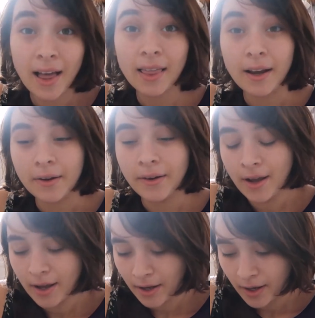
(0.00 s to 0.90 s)
Hello.
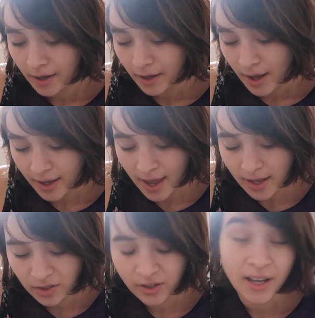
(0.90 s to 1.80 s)

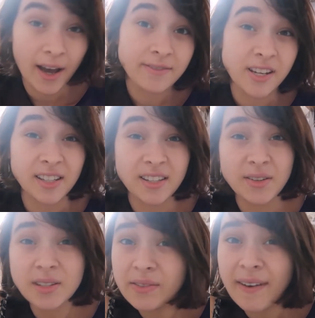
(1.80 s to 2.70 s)
Again, you're going to have to
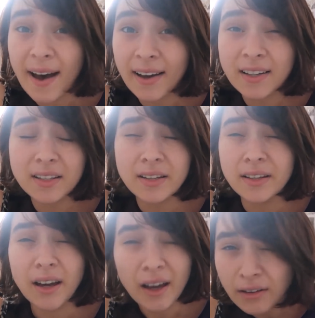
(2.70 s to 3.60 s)
excuse the fact
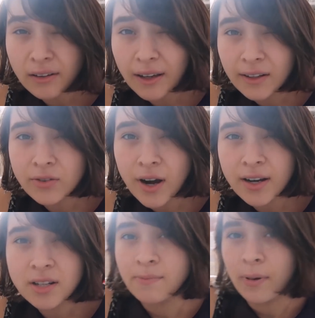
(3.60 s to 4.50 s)
that I look like
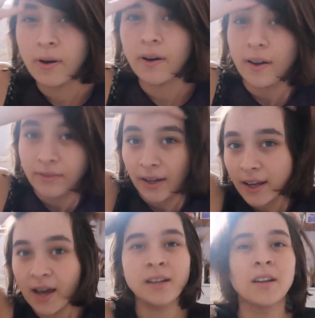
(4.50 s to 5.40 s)
trash, but if I
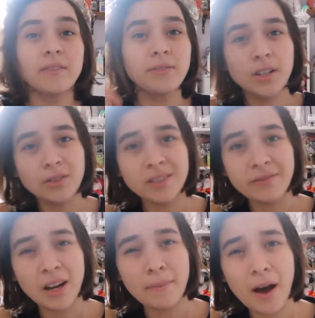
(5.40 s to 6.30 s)
cared enough, I'd do
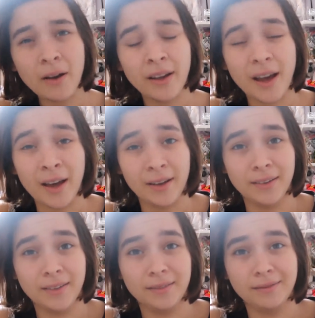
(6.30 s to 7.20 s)
something about it.
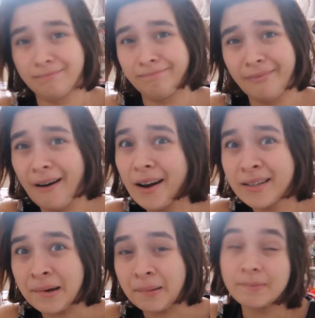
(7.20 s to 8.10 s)

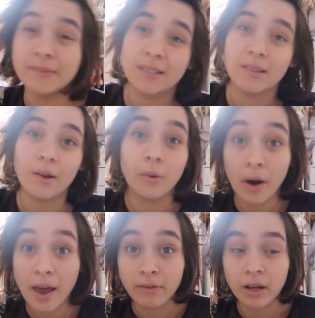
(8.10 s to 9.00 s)
I don't, so
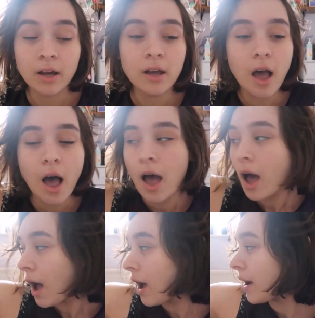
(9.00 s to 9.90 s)
whatever.
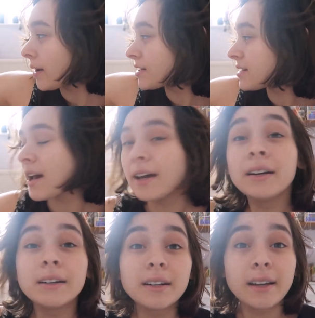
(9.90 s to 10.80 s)

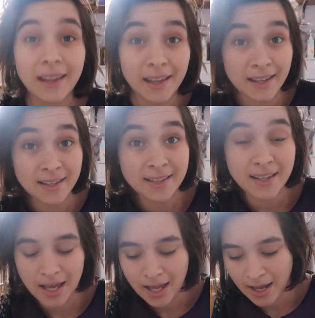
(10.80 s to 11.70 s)
Today is
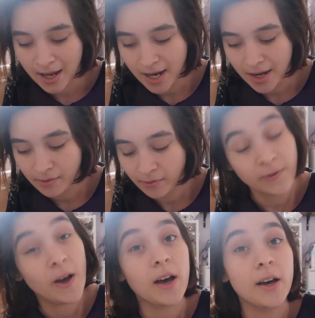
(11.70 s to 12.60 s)
the
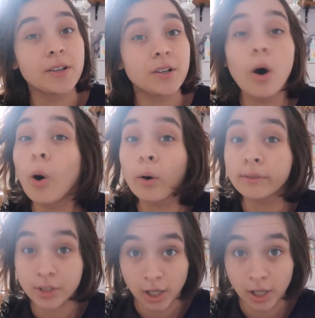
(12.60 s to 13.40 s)
3rd of